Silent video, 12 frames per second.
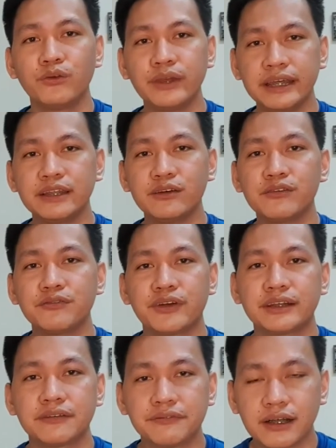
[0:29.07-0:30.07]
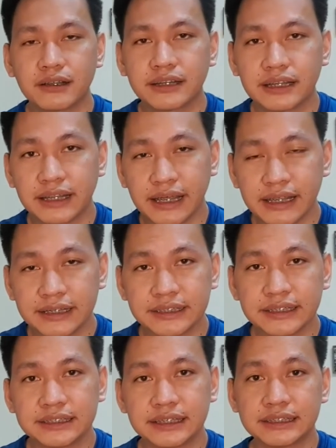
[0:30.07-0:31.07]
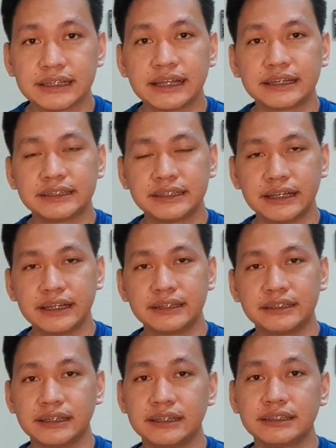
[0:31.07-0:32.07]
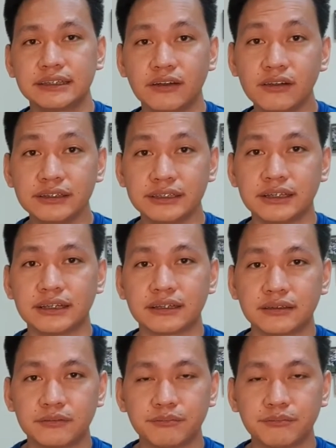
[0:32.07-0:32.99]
We know for the fact that aging, just like change, is constant,